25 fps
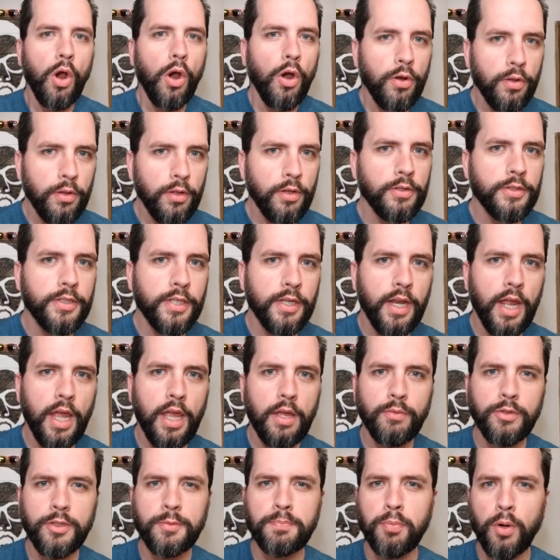Earlier today,
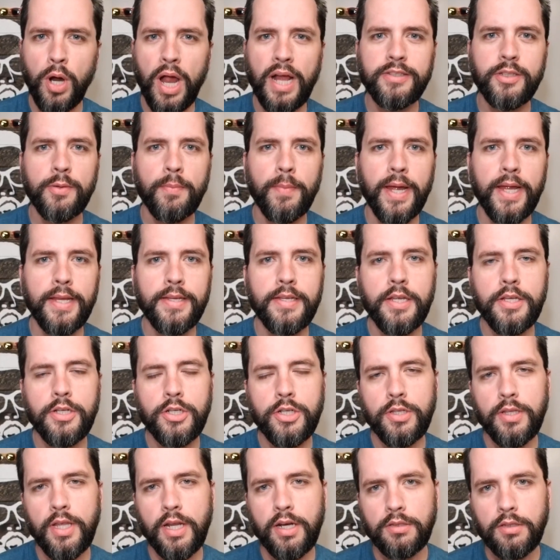it was brought to my
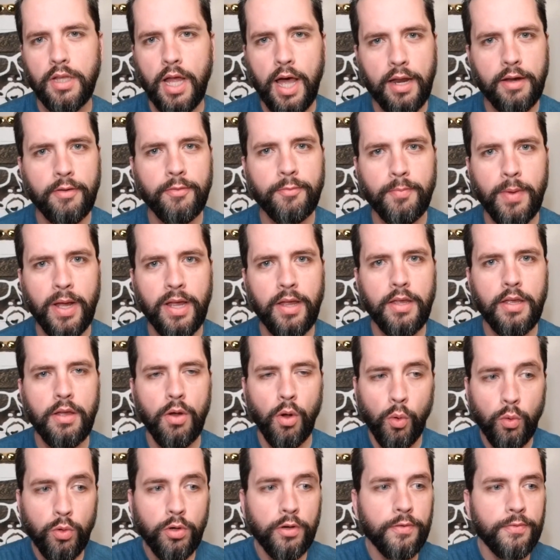attention that a lot of my
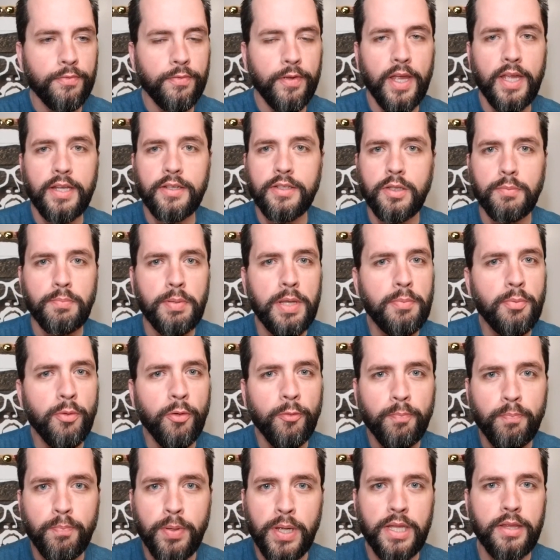older fans, the
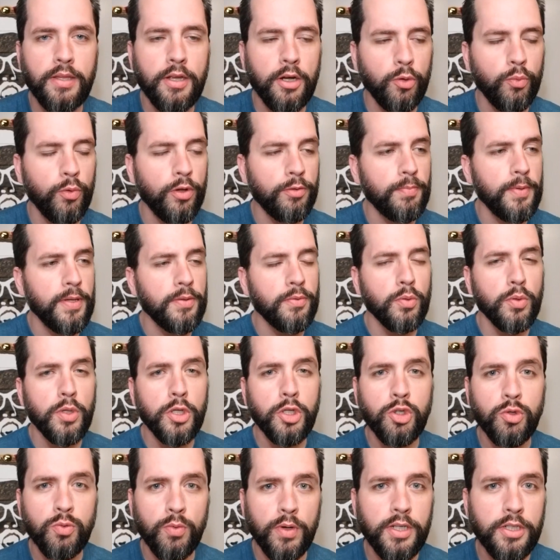people who've been there with me through the
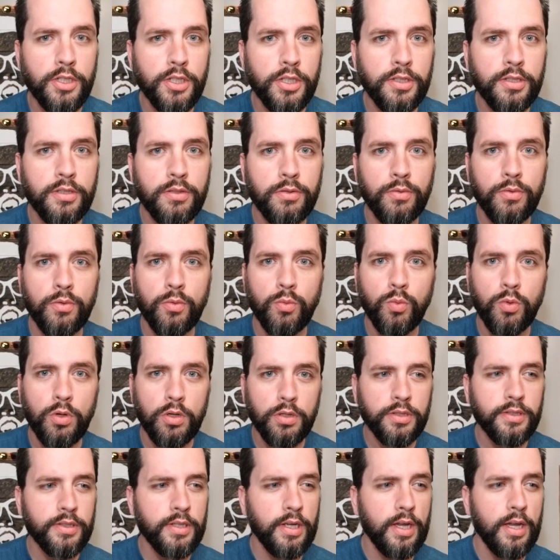trenches, through the
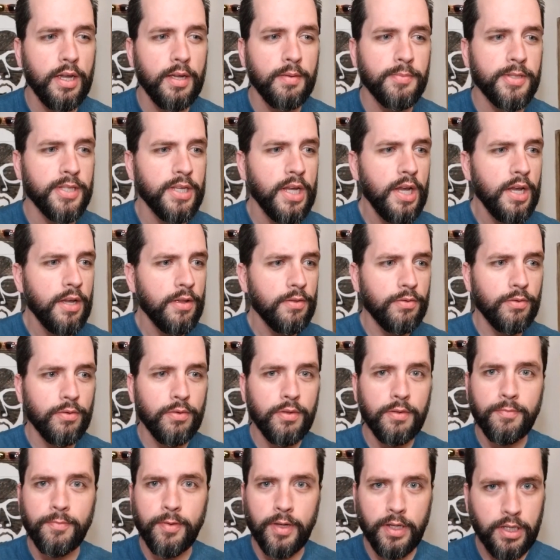worst times, through
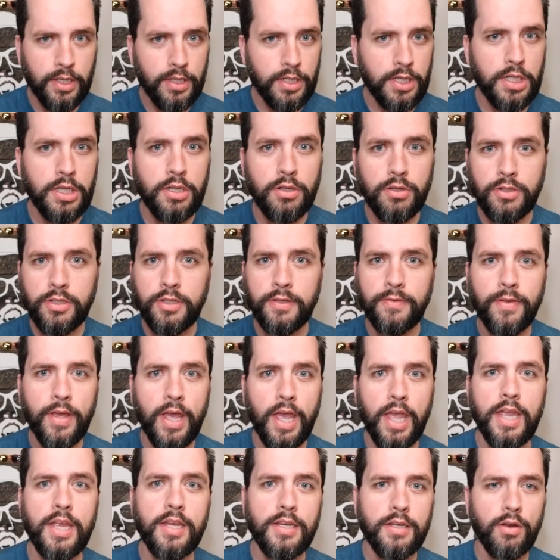the fucking years of
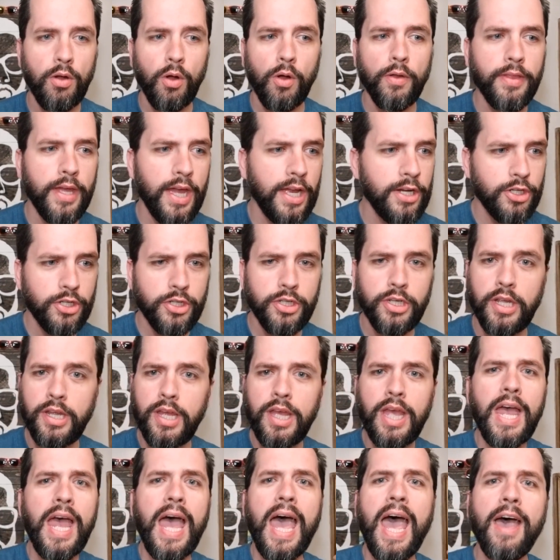hate and all that shit,
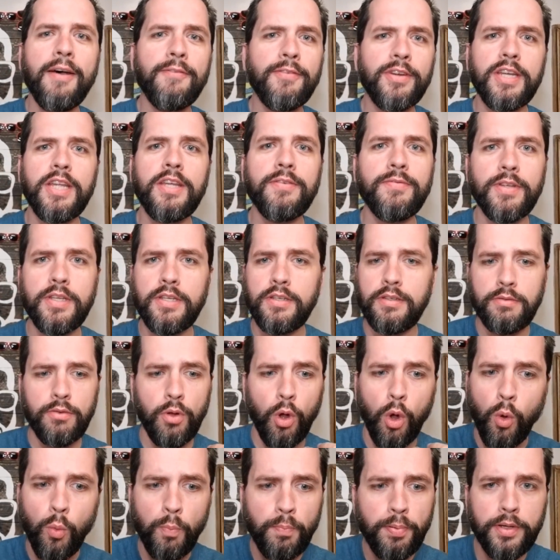haven't even
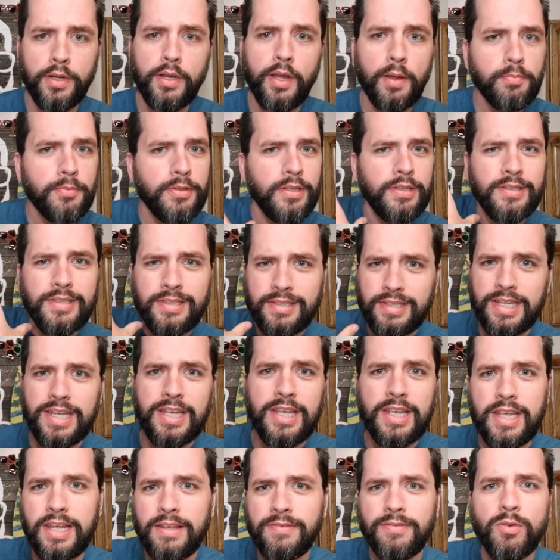opened up to
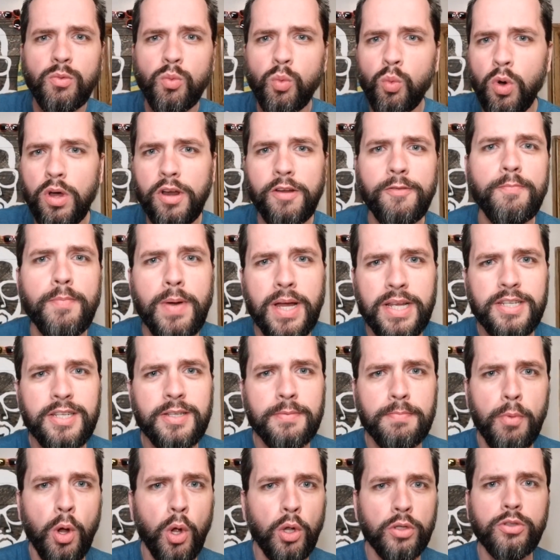see even one of my
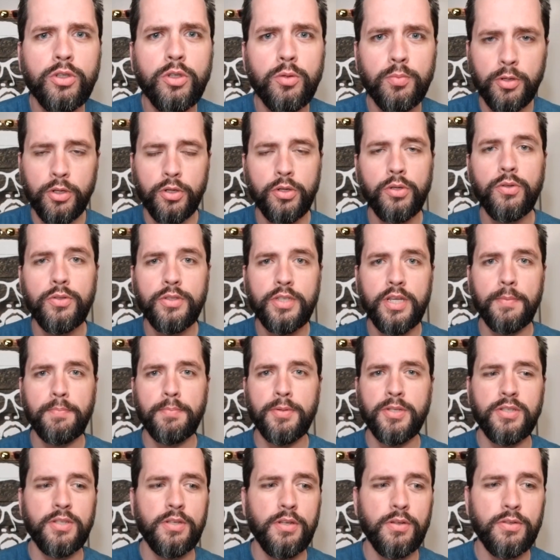Small Tuber News
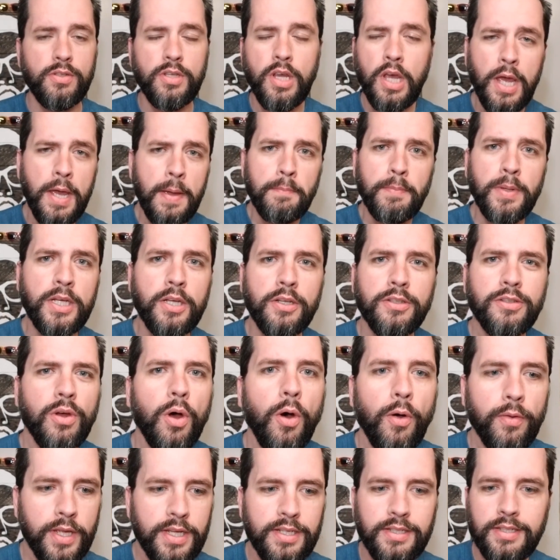episodes, because
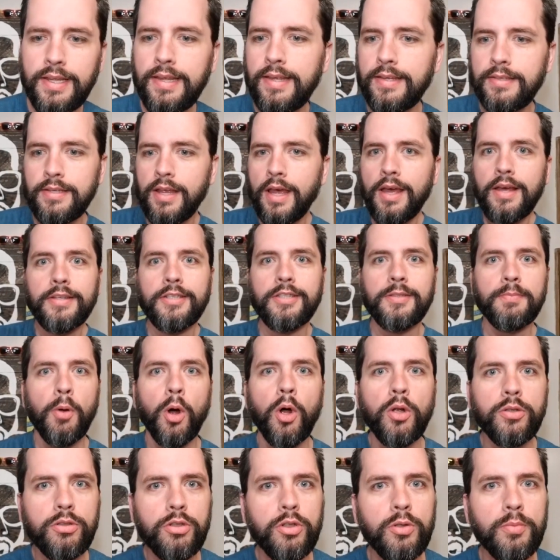all they see is
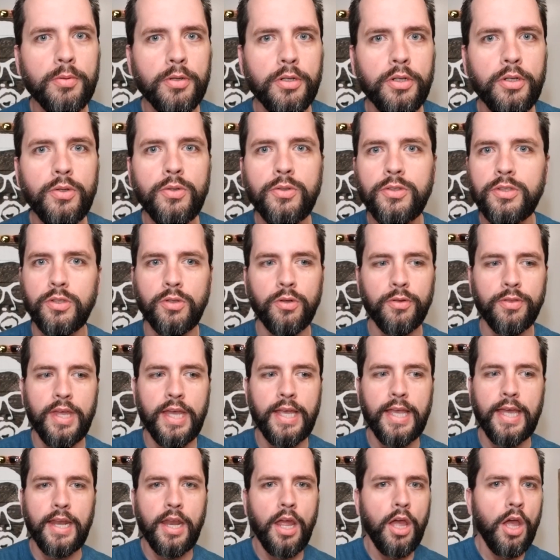Small Tuber News, and they're
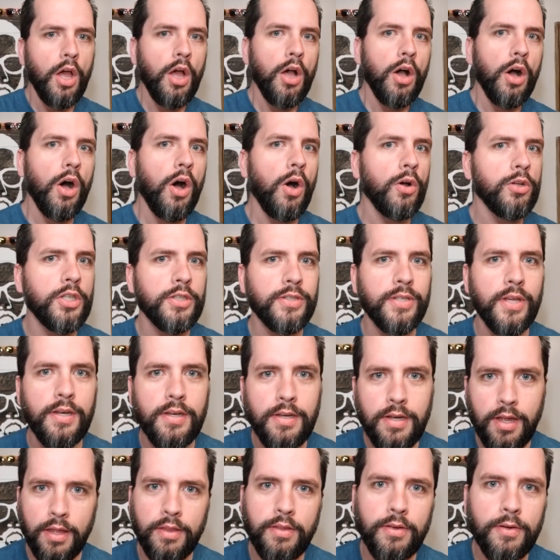thinking, oh, just
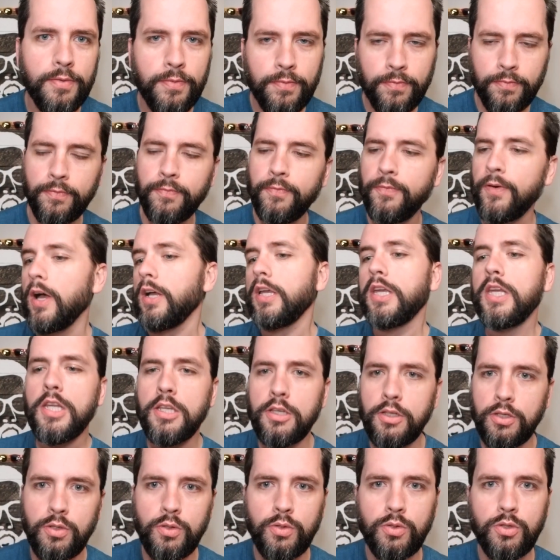another
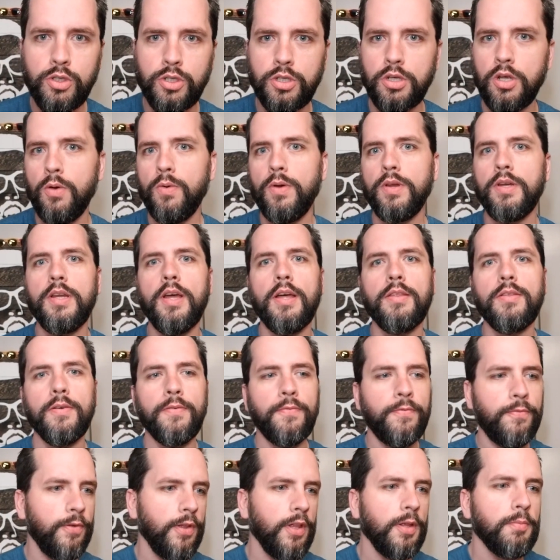fucking news show, another
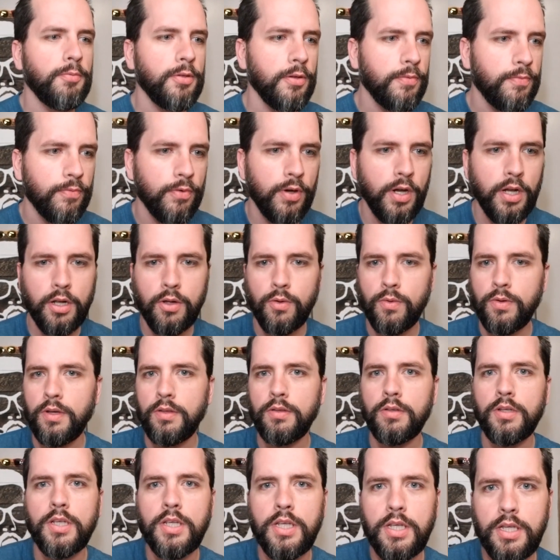Philip DeFranco,
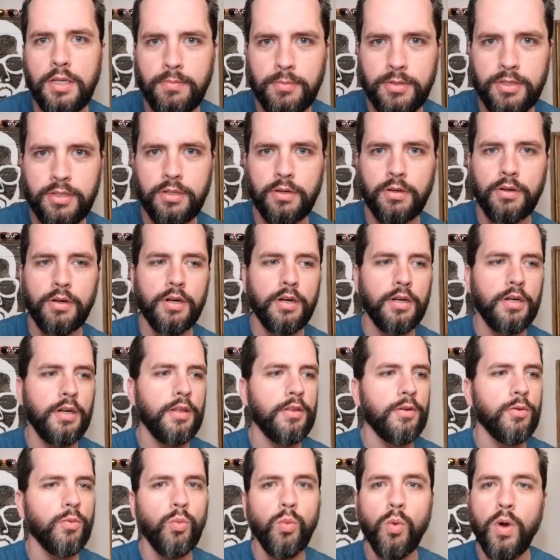another Keemstar,
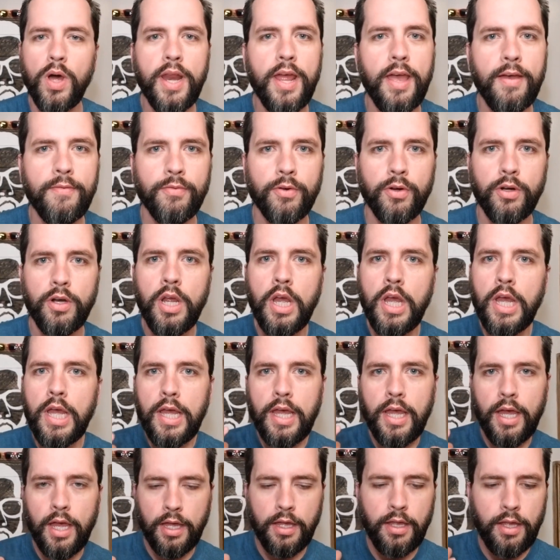another whatever
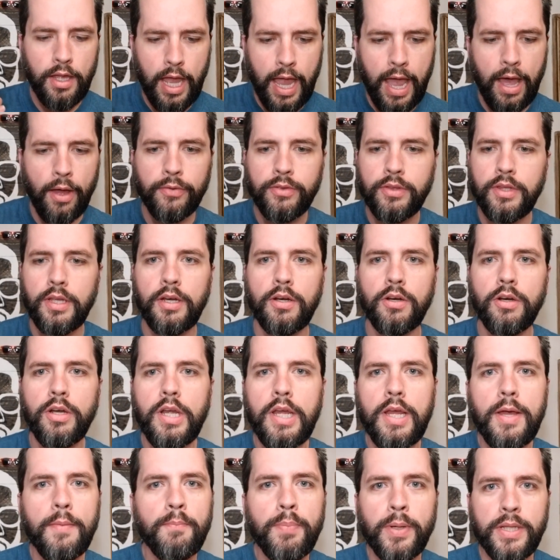out there.
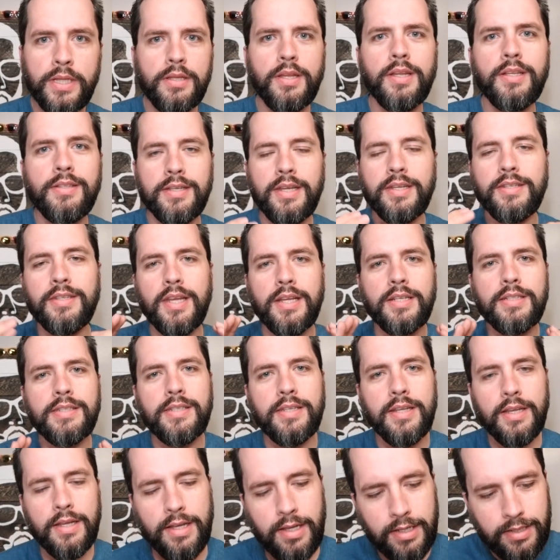But
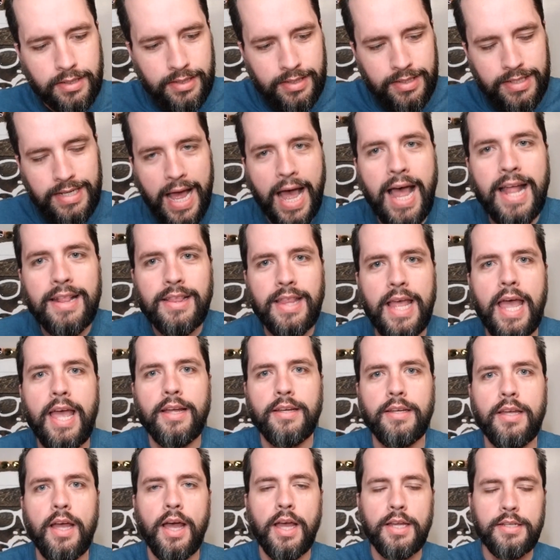it's not
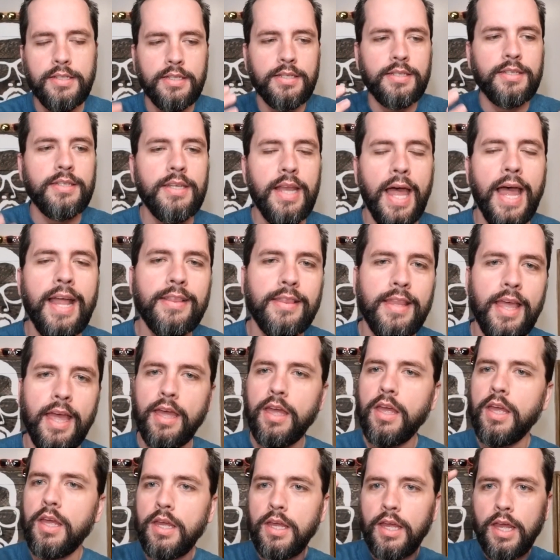that, guys. It's not that.